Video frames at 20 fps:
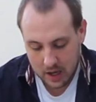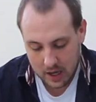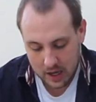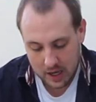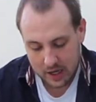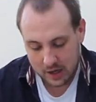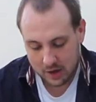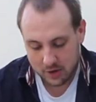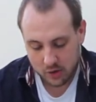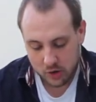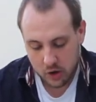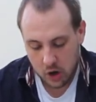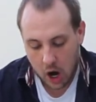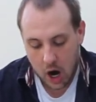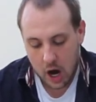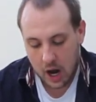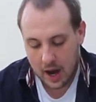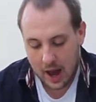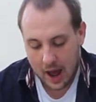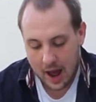It is
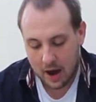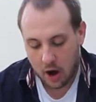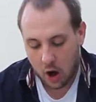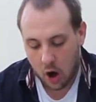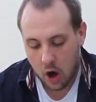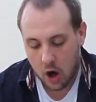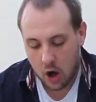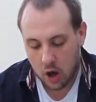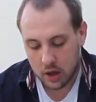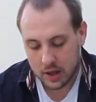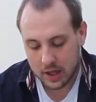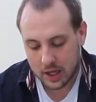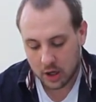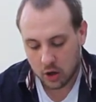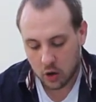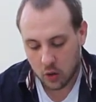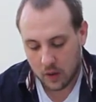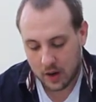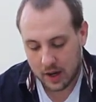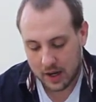not at all in
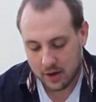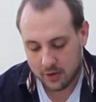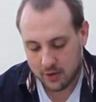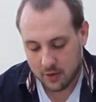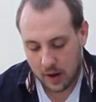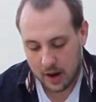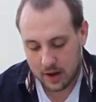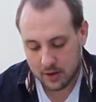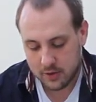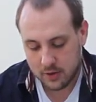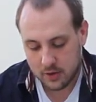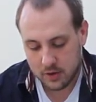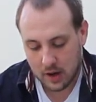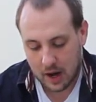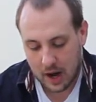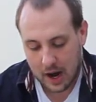your interest.